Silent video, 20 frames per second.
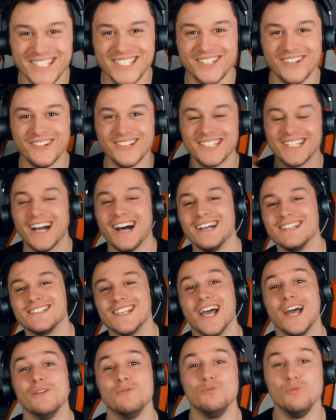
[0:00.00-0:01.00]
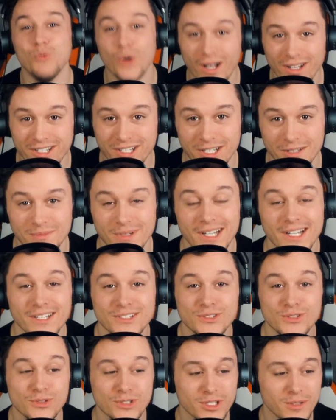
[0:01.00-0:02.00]
it going, guys? And welcome
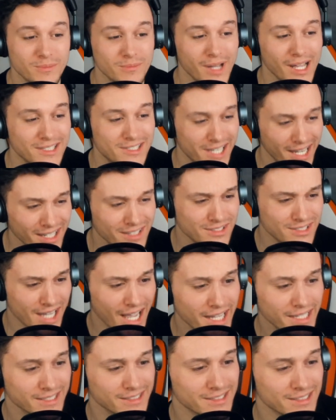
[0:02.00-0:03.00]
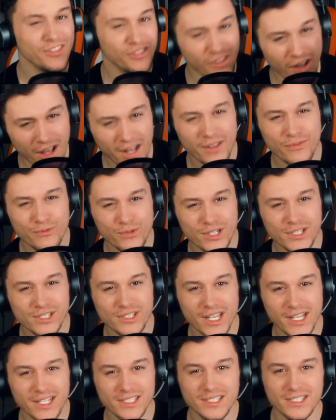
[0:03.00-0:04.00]
to some Attack on Titan. Not a
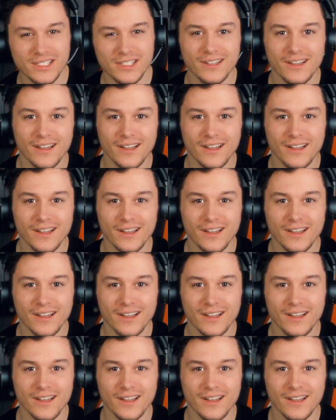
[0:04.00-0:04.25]
360,